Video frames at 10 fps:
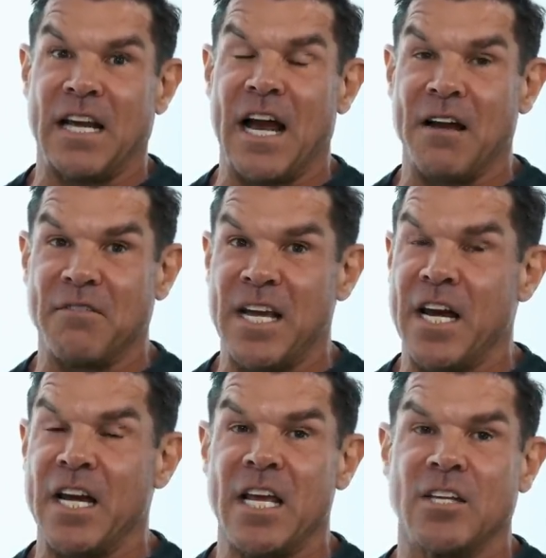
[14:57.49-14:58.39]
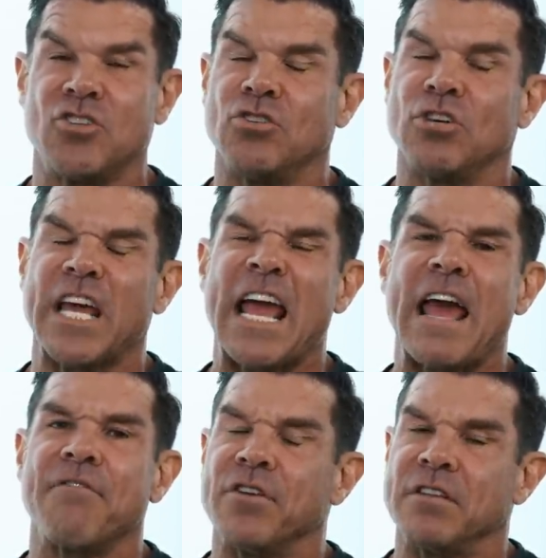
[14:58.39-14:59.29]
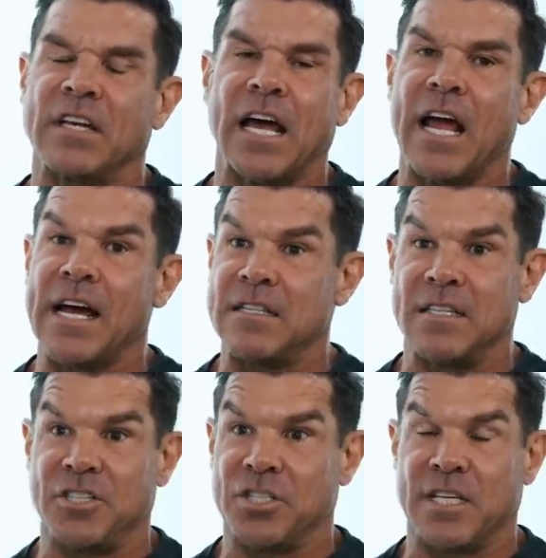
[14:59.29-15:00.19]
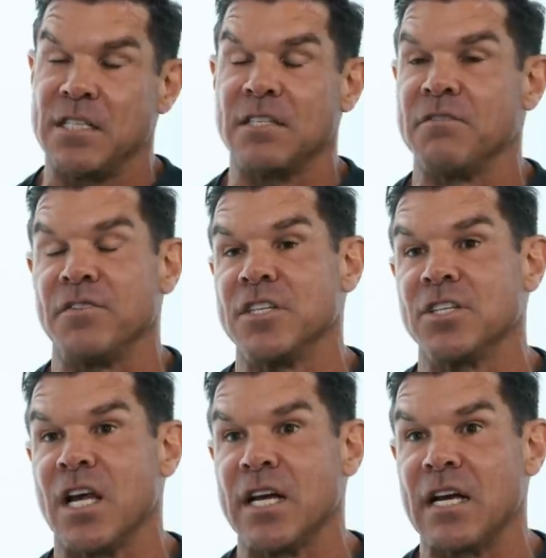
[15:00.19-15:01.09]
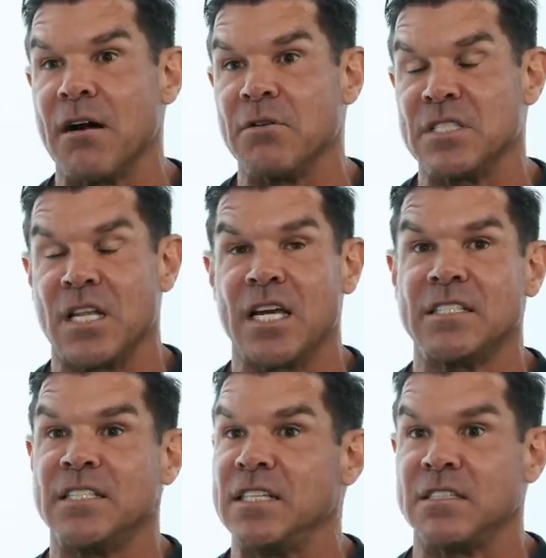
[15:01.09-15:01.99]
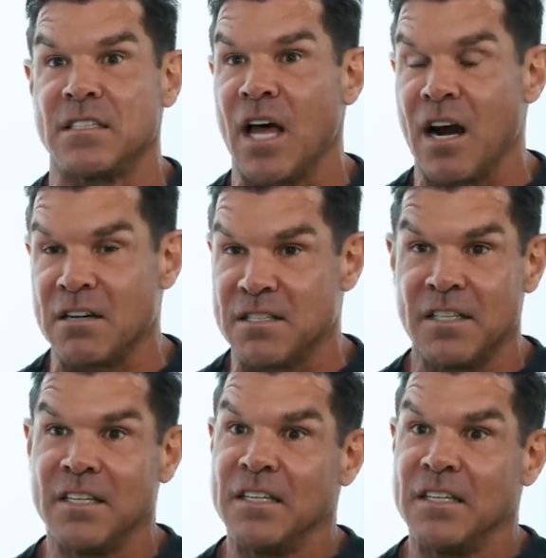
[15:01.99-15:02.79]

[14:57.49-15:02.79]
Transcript: and I and it took everything I had to just get to the finish line. Right. I was like seeing stars,